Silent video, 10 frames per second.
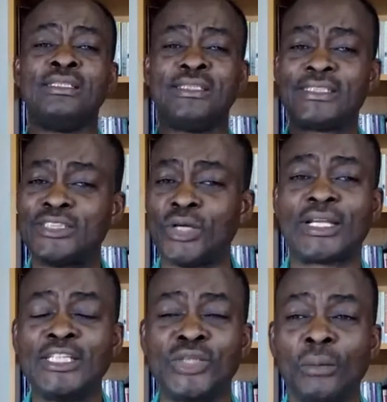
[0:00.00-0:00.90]
a disc
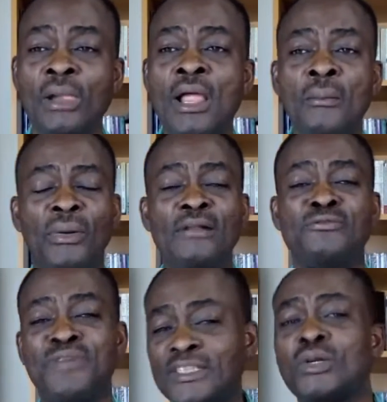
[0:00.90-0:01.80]
jockey job, but the
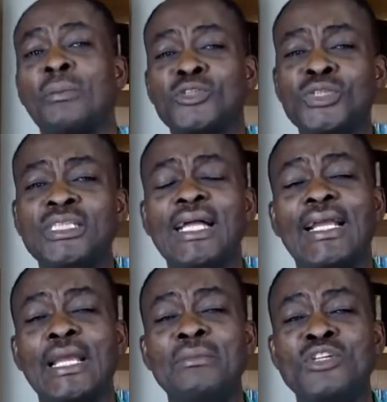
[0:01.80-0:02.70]
first opportunity
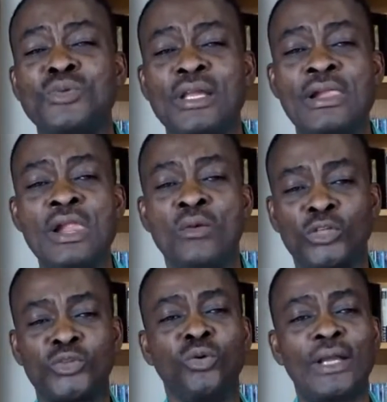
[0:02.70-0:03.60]
that came his way
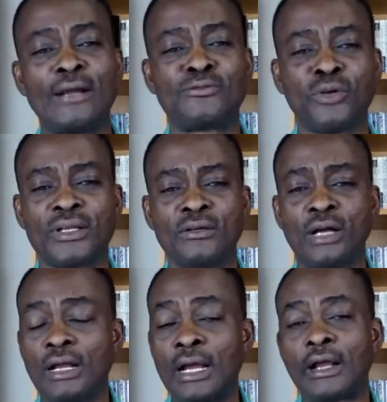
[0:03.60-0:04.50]
was to go
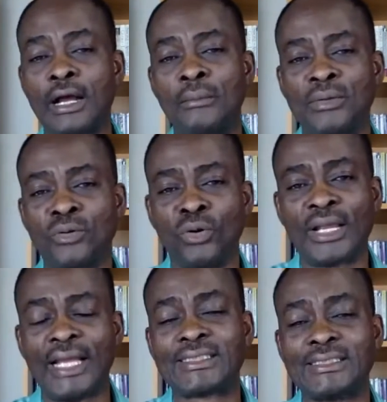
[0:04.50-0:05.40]

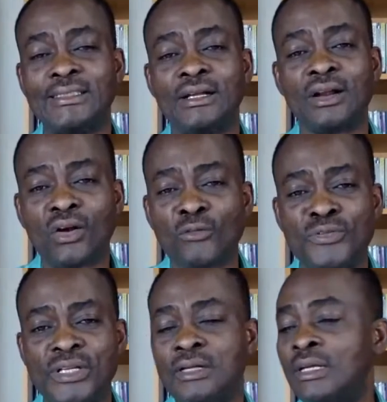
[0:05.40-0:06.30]
get
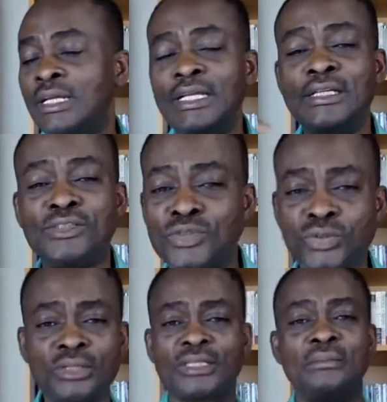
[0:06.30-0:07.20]
coffee. He
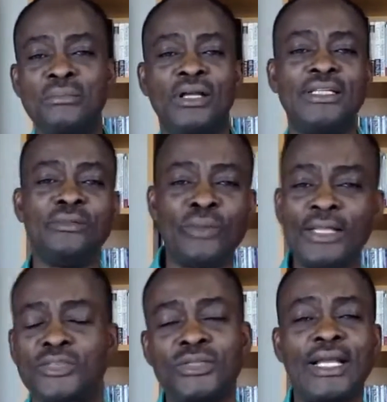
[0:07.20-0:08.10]
took the money,
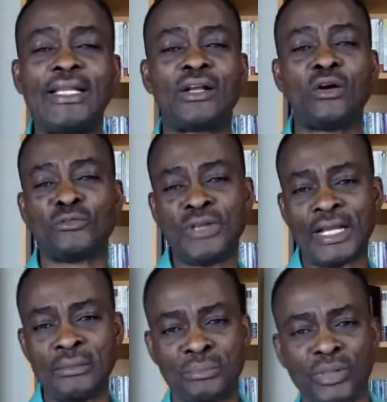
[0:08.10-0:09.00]
went to get the coffee,
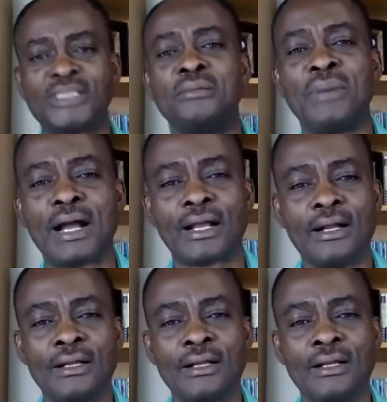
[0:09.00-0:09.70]
and he brought it back.